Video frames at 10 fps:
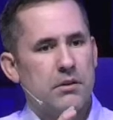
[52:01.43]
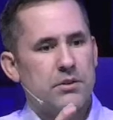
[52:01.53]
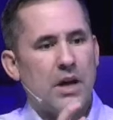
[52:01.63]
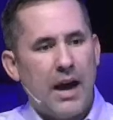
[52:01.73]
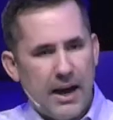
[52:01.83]

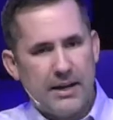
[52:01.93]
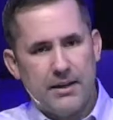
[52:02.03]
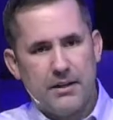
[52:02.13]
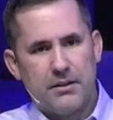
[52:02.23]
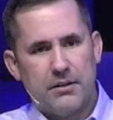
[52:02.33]
to hide it.
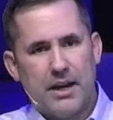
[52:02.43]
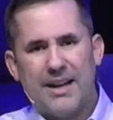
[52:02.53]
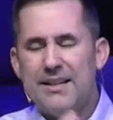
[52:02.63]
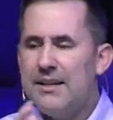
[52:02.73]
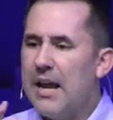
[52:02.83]
I
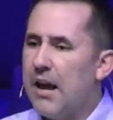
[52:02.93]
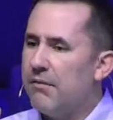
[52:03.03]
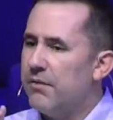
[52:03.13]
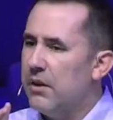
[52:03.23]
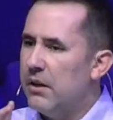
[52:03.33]
didn't have
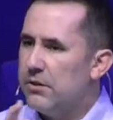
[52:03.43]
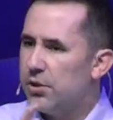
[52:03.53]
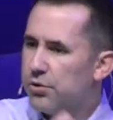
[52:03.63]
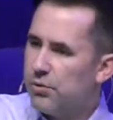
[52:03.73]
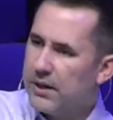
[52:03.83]
to
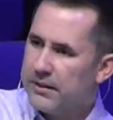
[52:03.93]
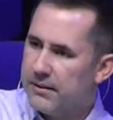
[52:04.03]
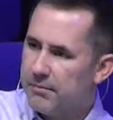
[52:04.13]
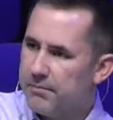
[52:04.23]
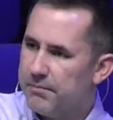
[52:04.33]
trick them.